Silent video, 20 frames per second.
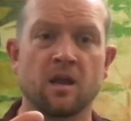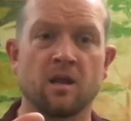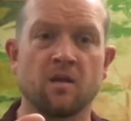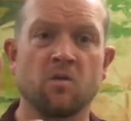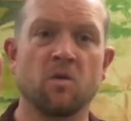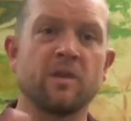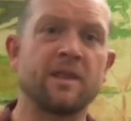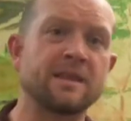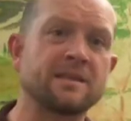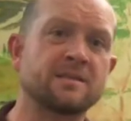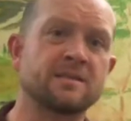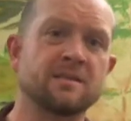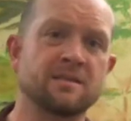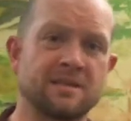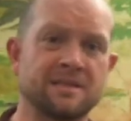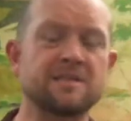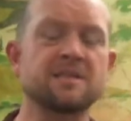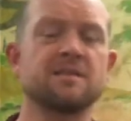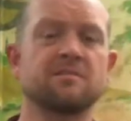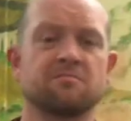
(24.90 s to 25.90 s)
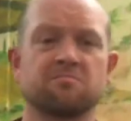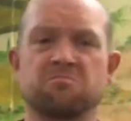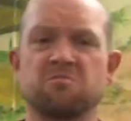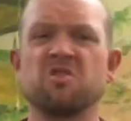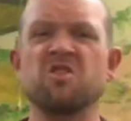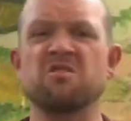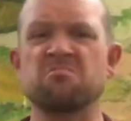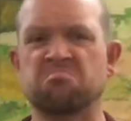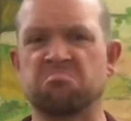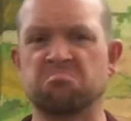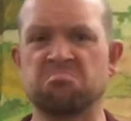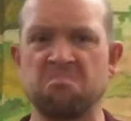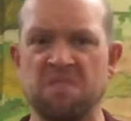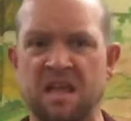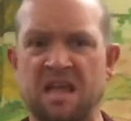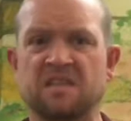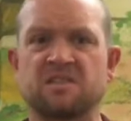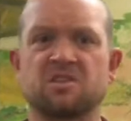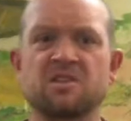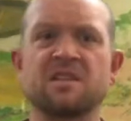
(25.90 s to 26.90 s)
Well, that's a good
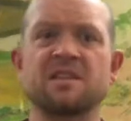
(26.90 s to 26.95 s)
answer.